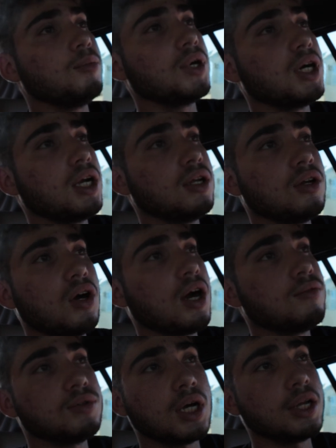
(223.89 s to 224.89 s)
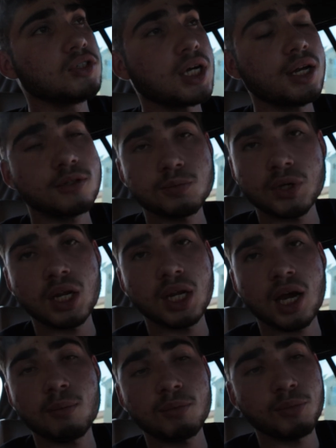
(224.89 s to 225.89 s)
But, you know, I've, I tried
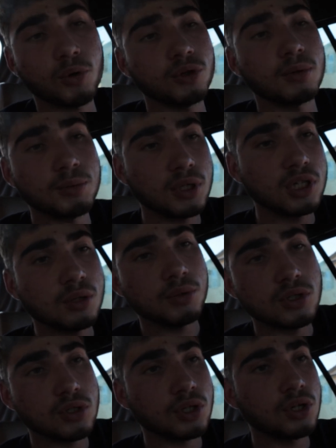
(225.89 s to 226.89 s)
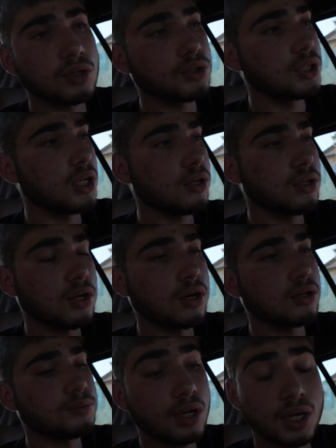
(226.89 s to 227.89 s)
explaining how both my BMWs are currently, you
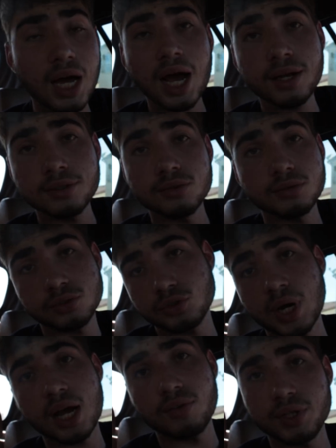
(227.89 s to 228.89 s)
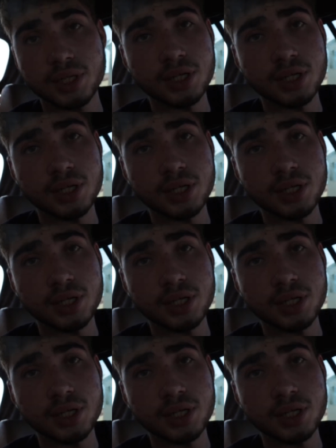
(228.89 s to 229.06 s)
know, not in driving